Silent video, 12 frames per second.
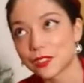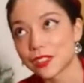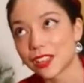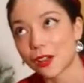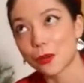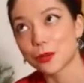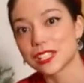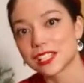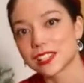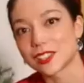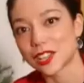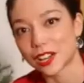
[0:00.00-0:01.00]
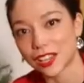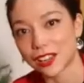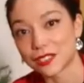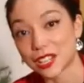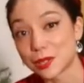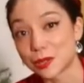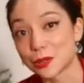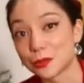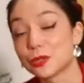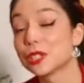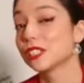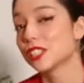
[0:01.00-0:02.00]
always necessarily have time to
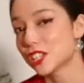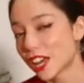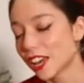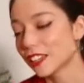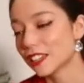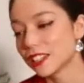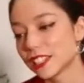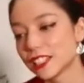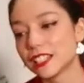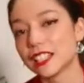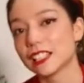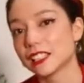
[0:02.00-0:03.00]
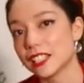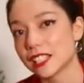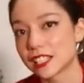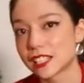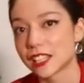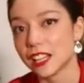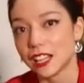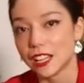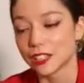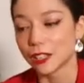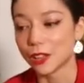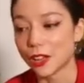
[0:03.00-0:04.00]
really chat until at least
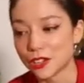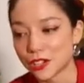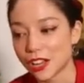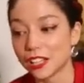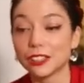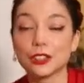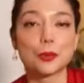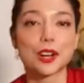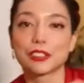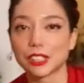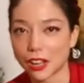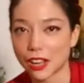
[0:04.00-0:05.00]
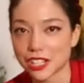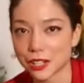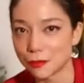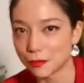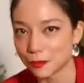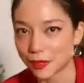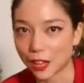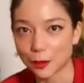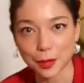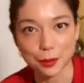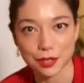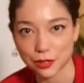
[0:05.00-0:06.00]
the launch, whatever launch I'm
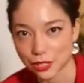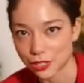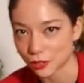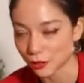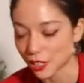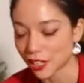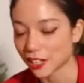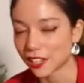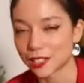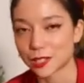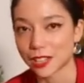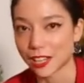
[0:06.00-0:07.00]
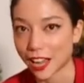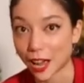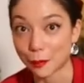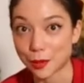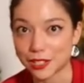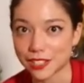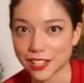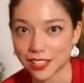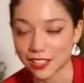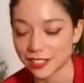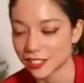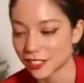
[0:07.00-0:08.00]
helping with or doing has like happened
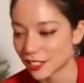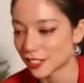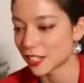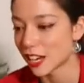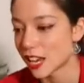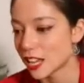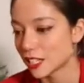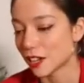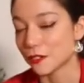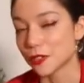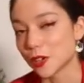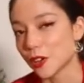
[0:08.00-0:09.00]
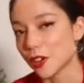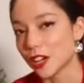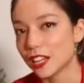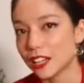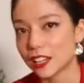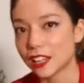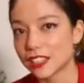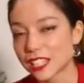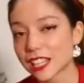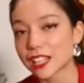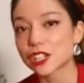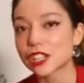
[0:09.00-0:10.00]
and stuff. So
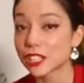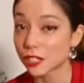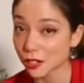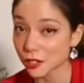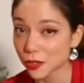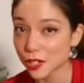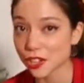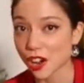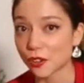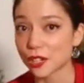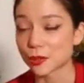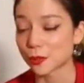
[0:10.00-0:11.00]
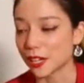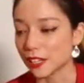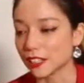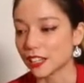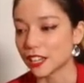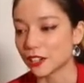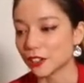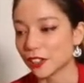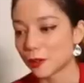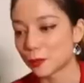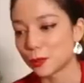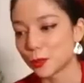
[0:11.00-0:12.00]
this goes for Joe as well. I know a lot
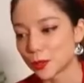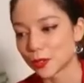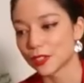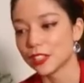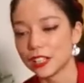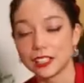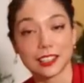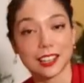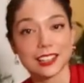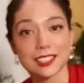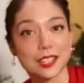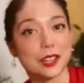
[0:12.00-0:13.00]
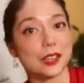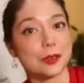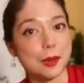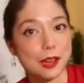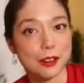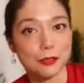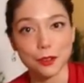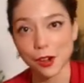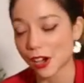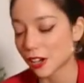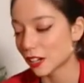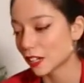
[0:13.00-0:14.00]
of people like seeing him out at
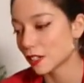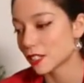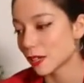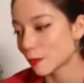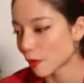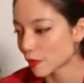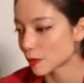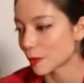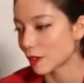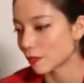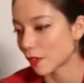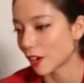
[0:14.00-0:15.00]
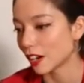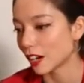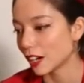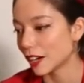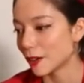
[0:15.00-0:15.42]
FAR, seeing both of us out at FAR.